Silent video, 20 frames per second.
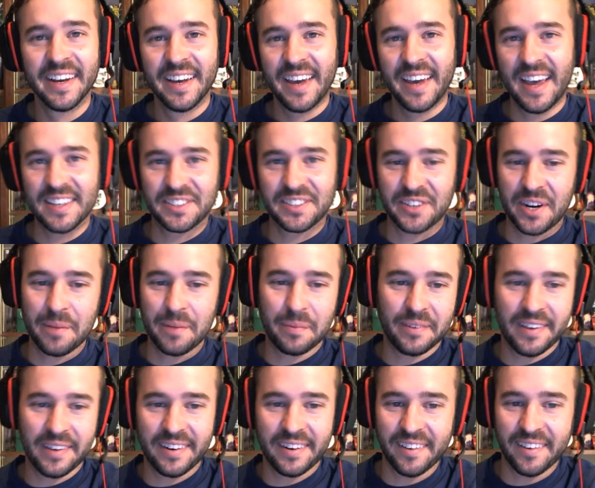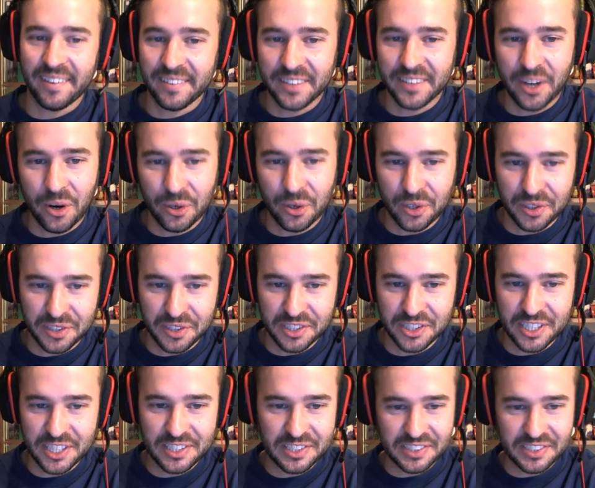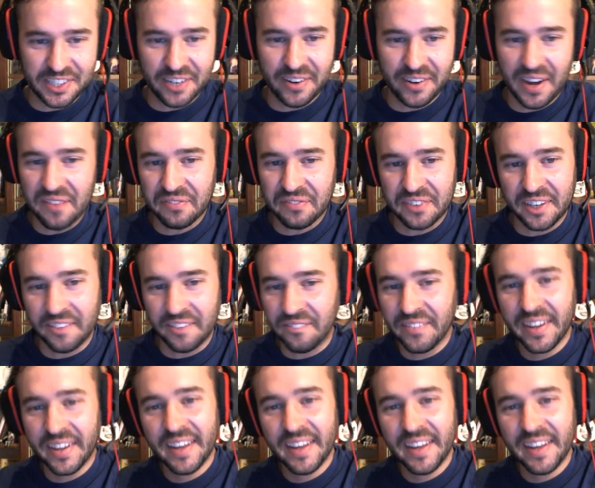has Trample, I don't know. Go, Growthian Enchantress, go, have fun.